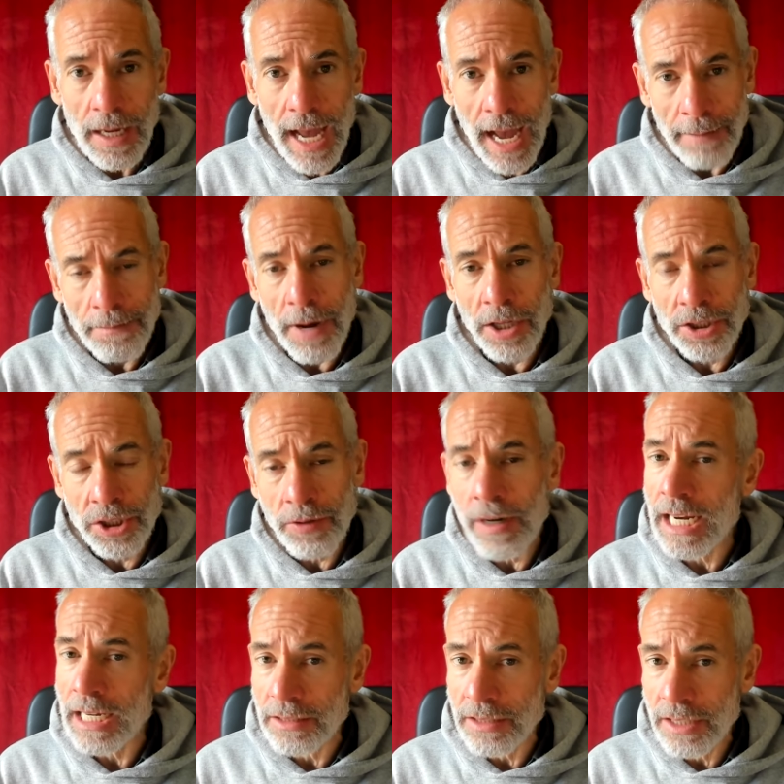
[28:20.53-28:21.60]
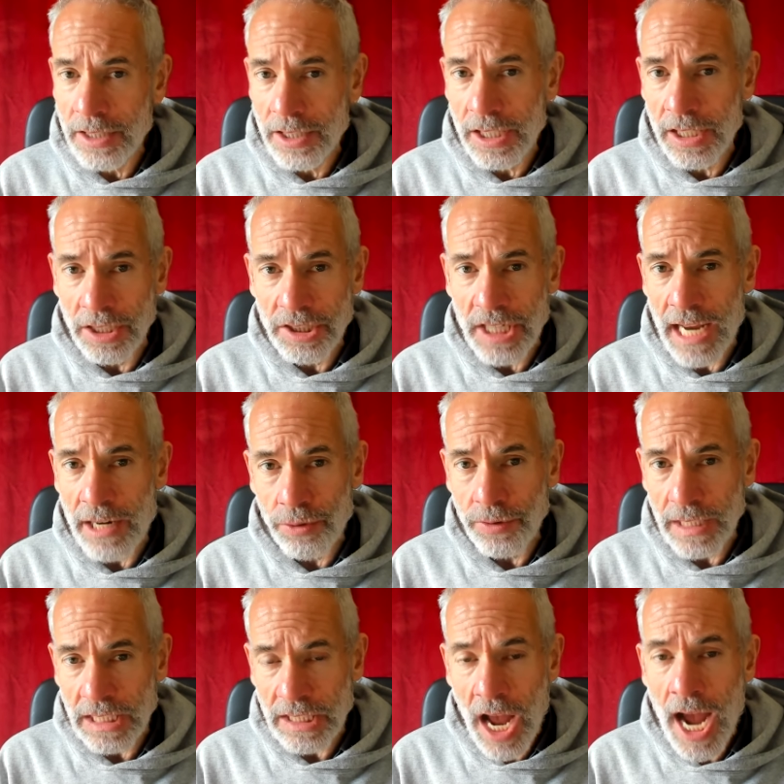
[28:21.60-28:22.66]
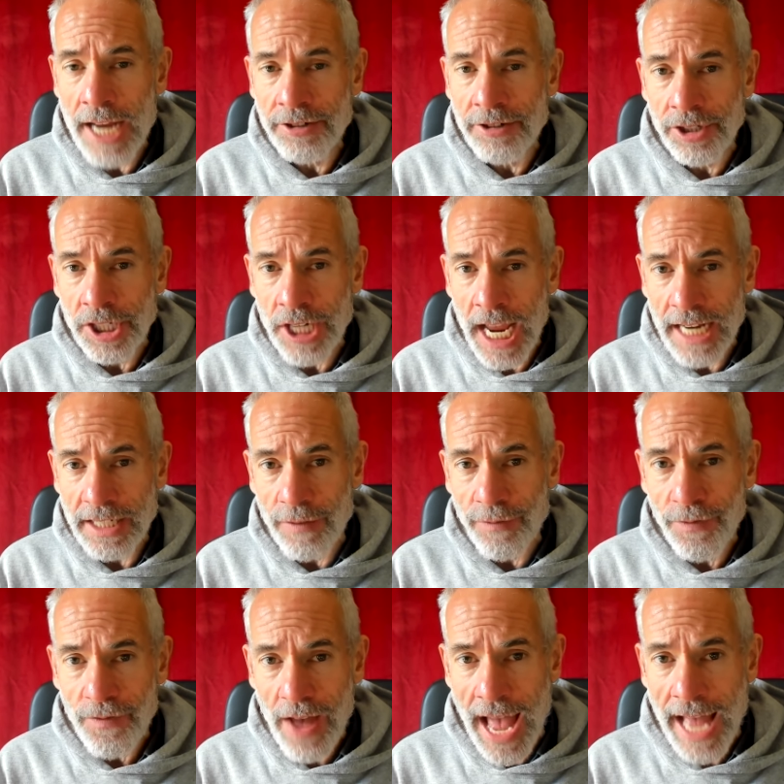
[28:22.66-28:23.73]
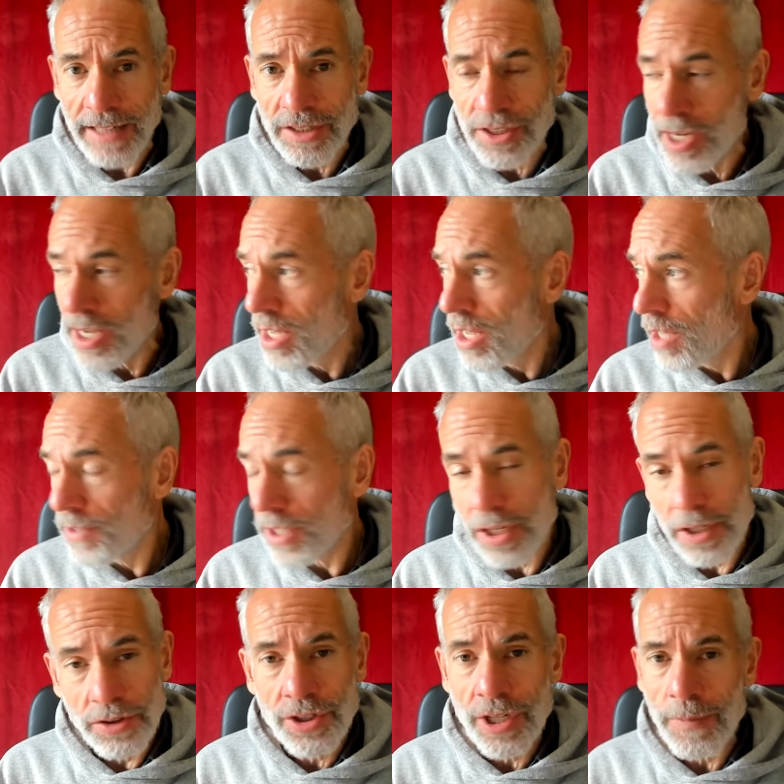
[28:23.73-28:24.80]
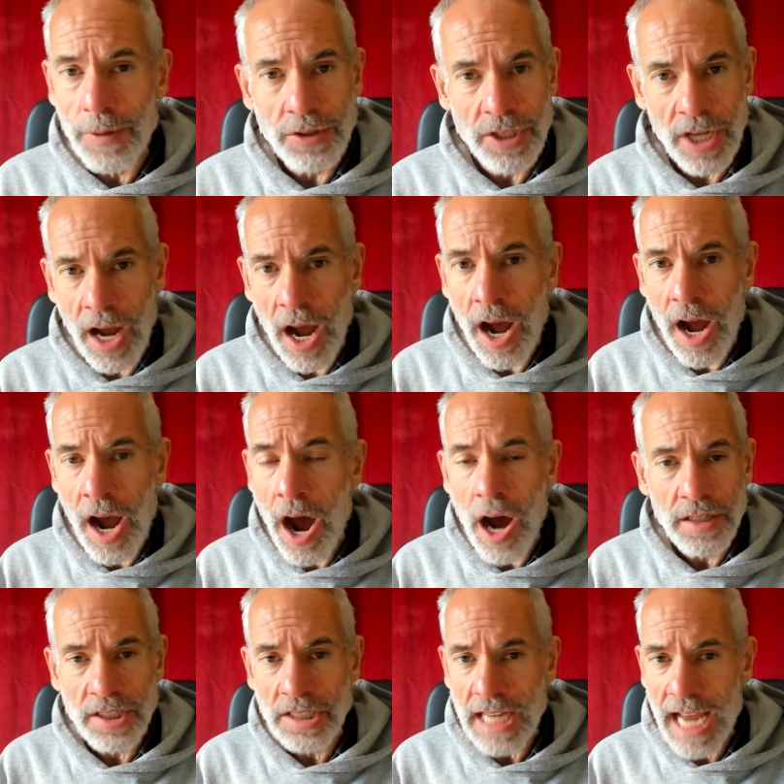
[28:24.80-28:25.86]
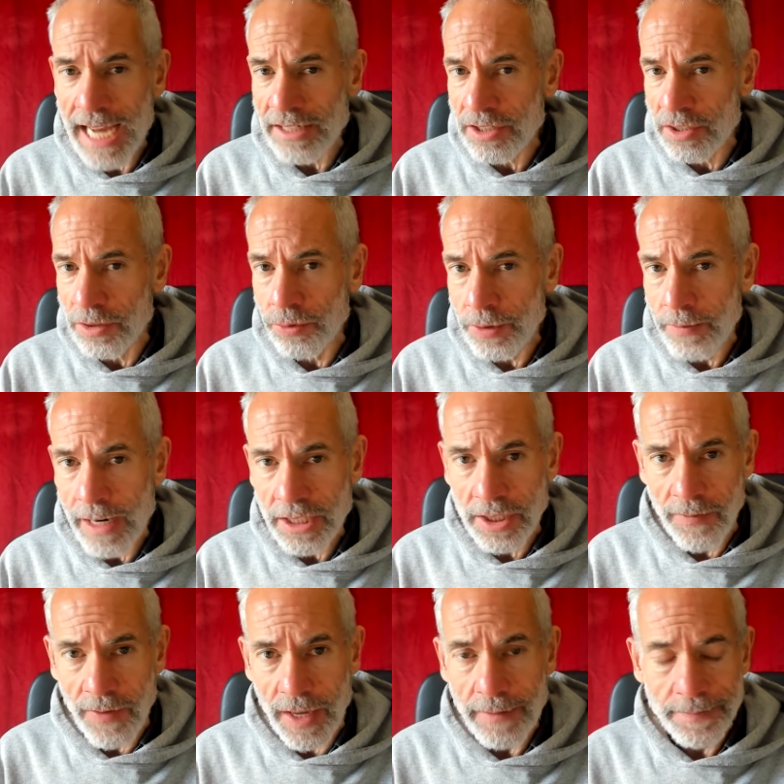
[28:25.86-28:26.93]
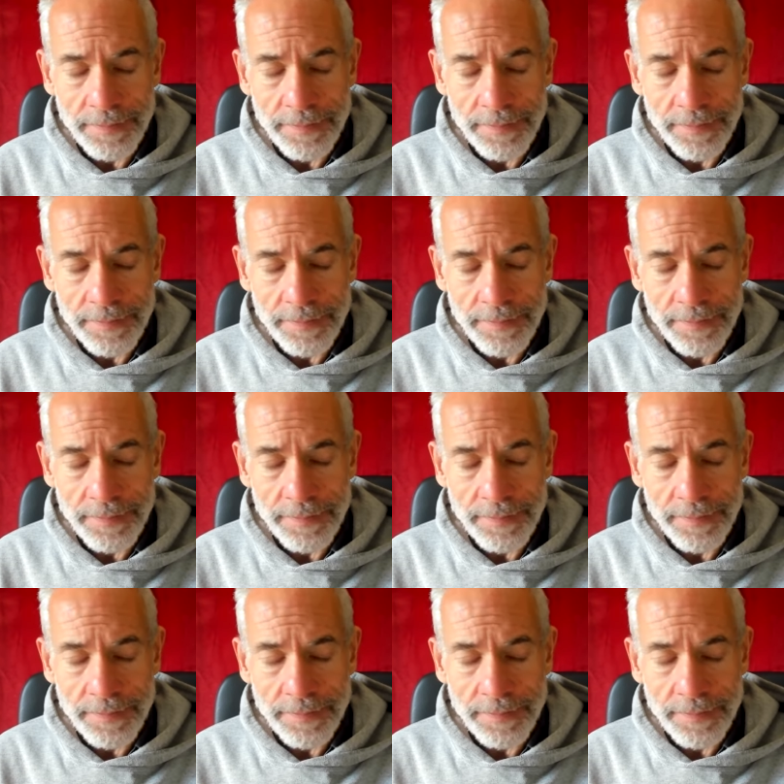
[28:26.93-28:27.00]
And margarine contained all these hydrogenated fats that contribute to heart attacks and all the rest of it.